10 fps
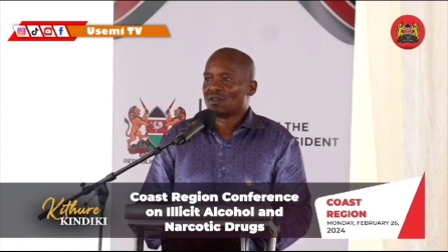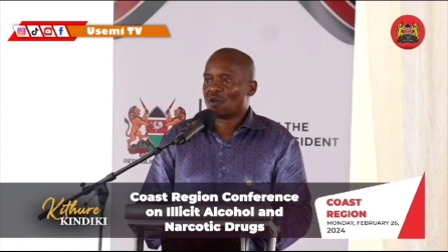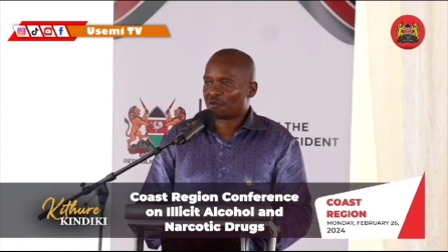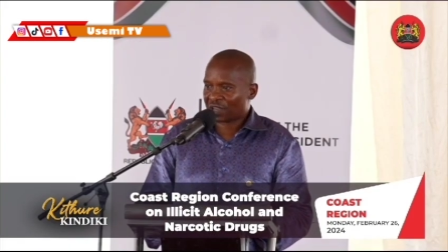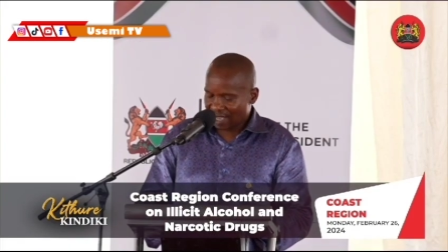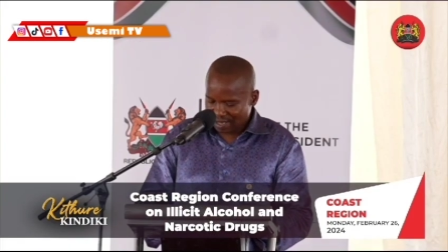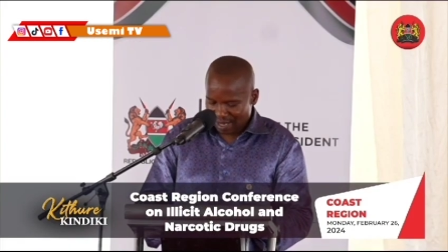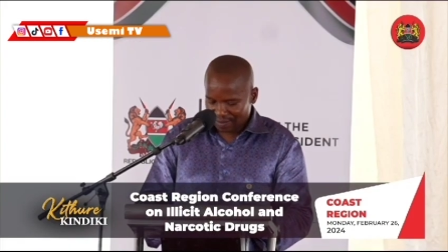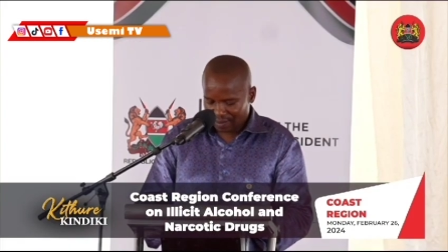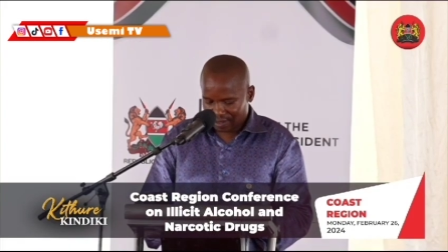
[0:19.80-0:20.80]
of
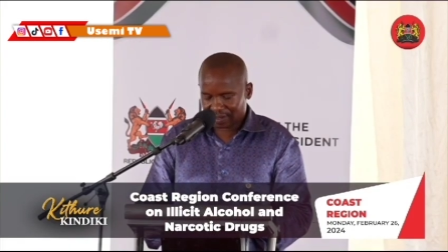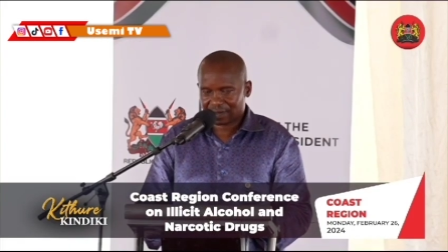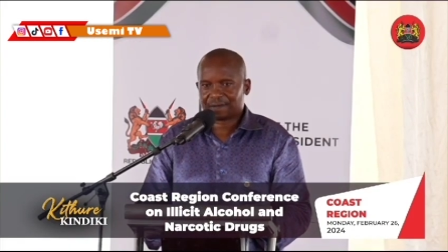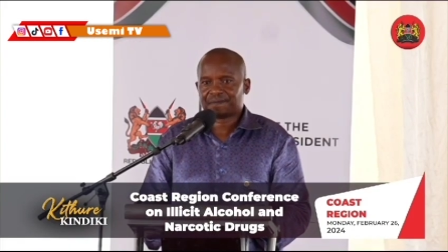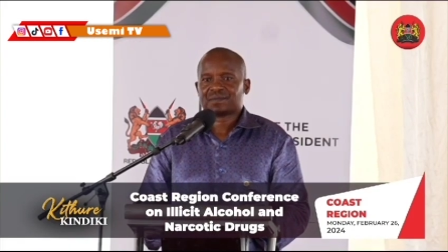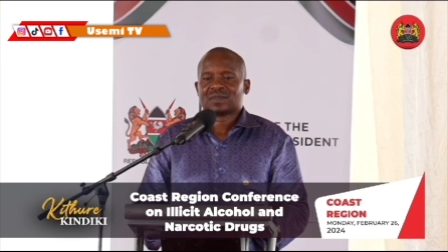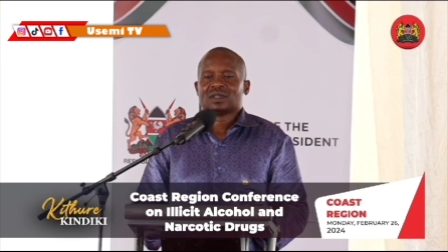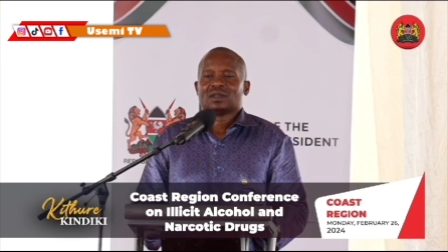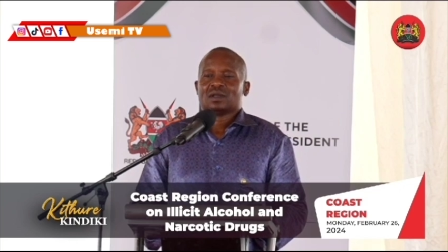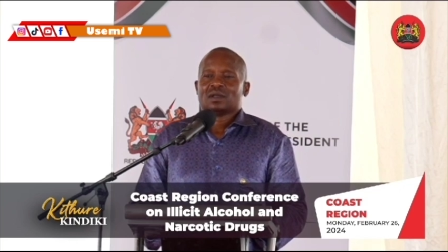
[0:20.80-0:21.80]
Kenyans,
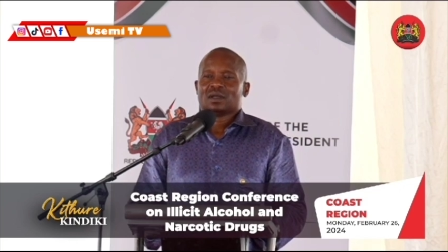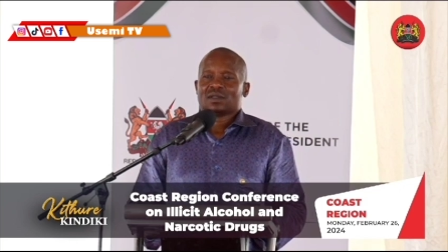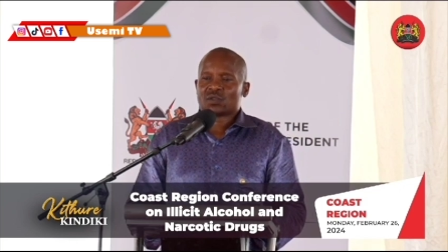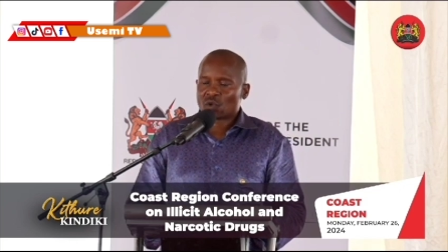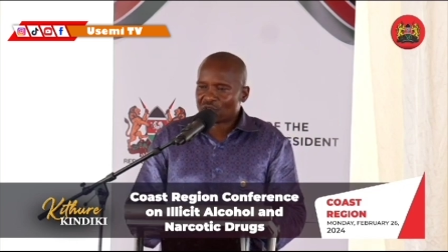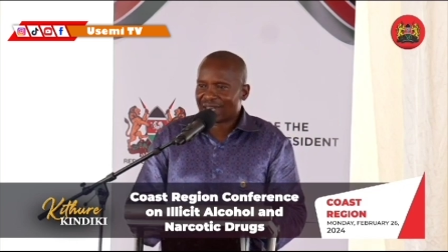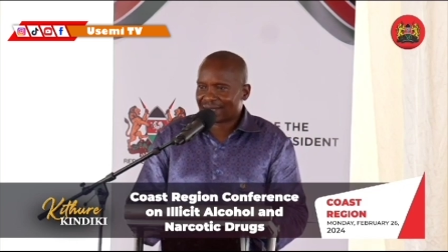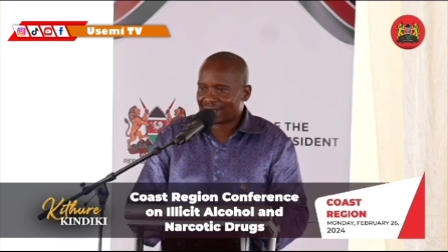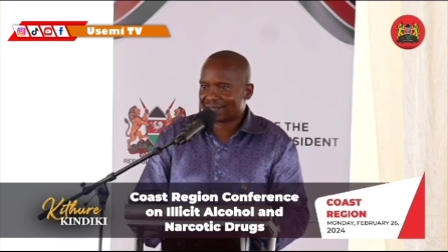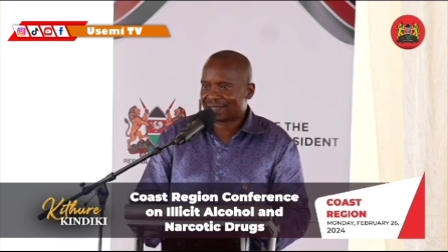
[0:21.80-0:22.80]
through
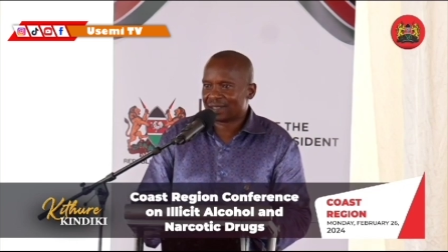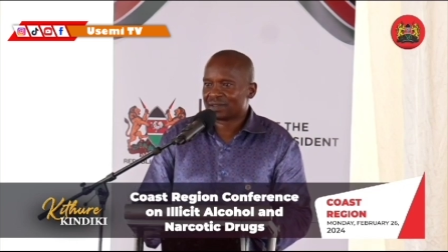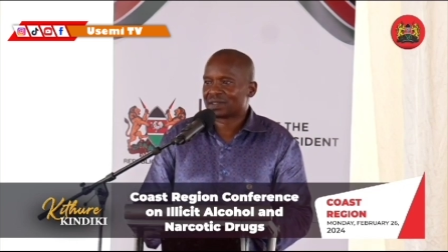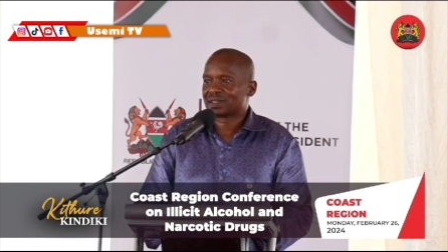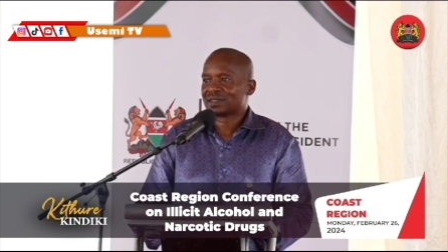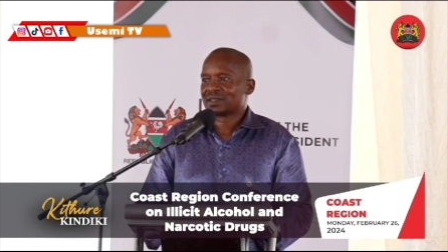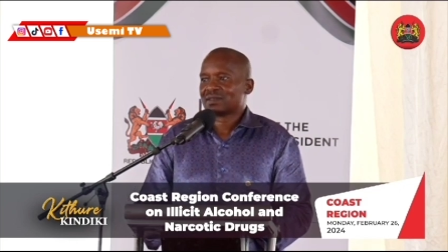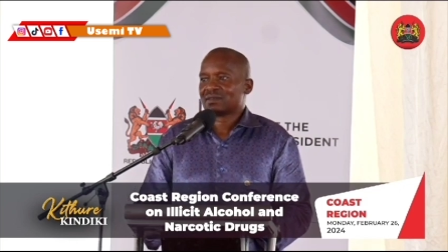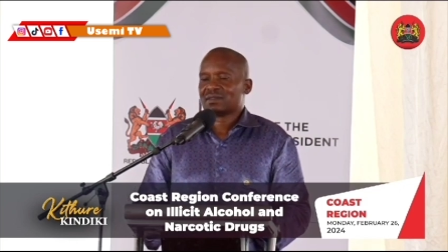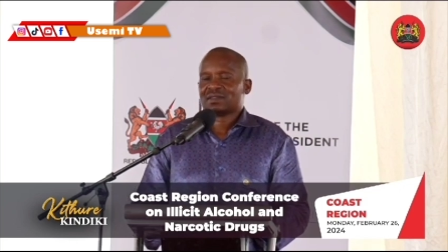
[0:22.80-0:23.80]
negligence,
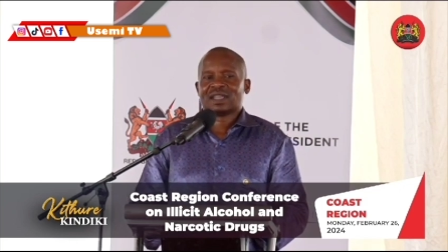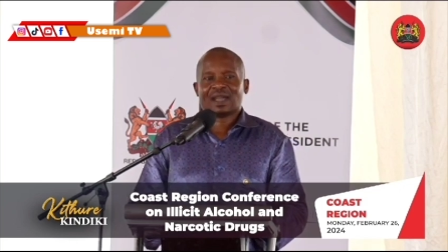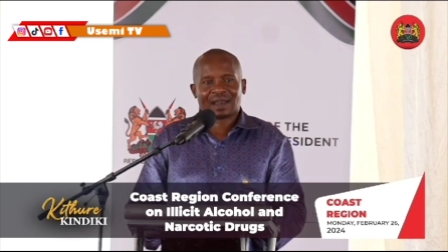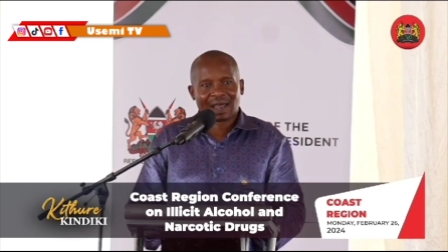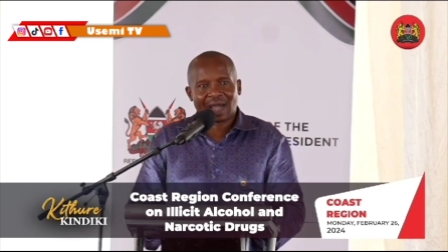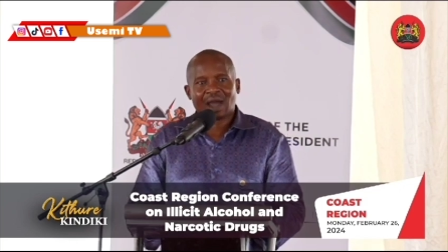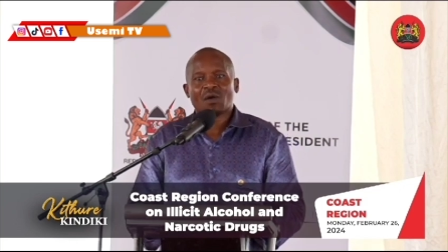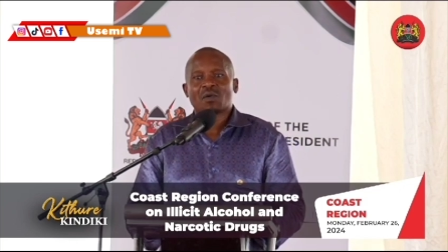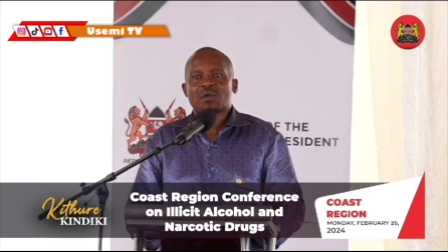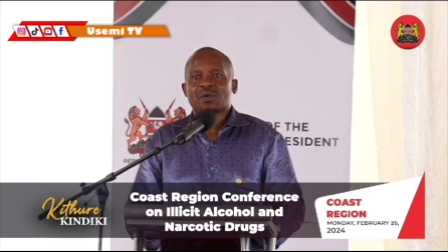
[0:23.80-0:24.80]
they
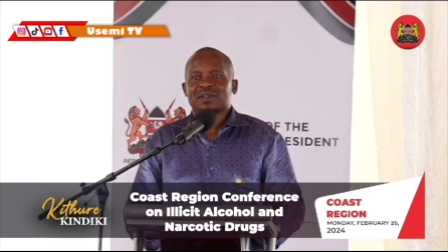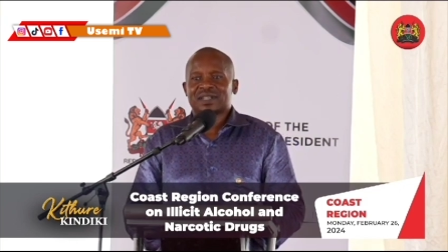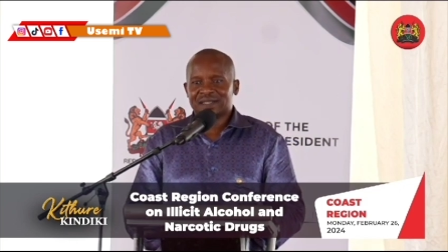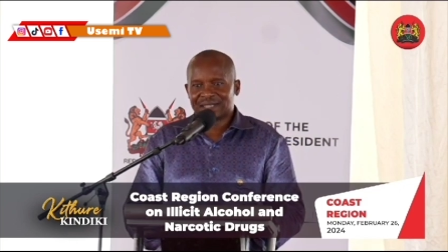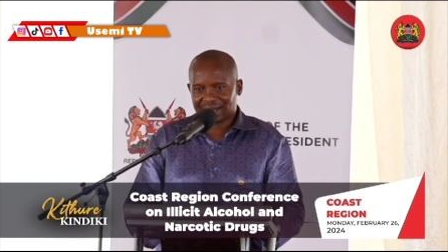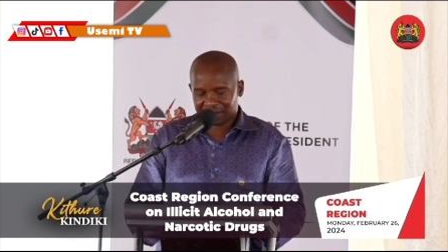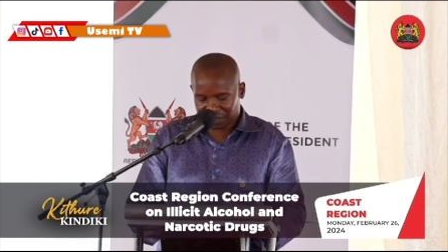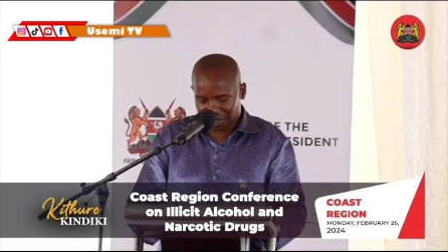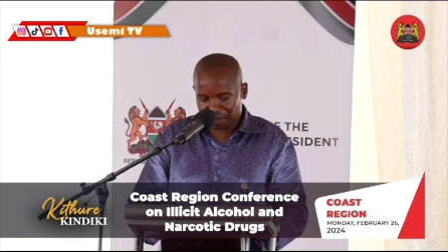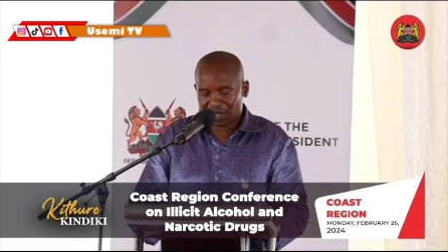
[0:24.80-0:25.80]
allow dangerous
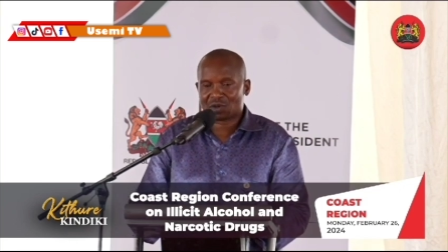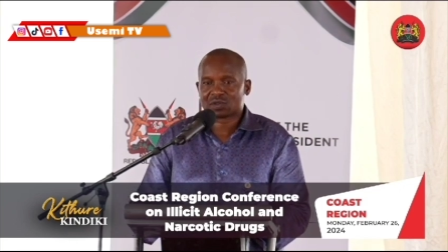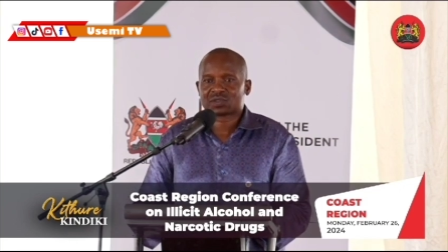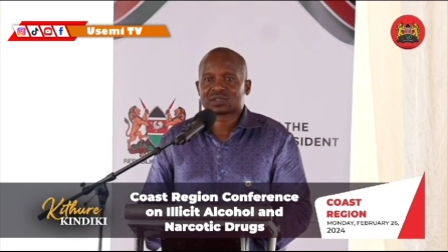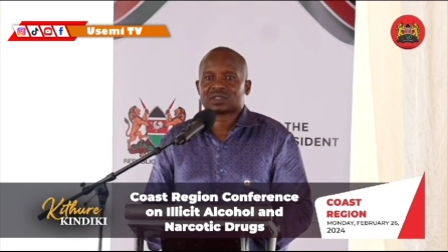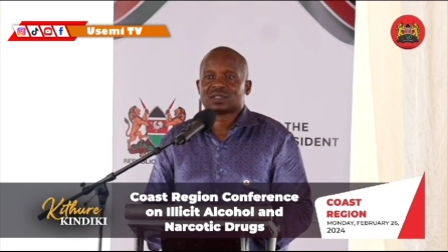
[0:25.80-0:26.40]
criminals,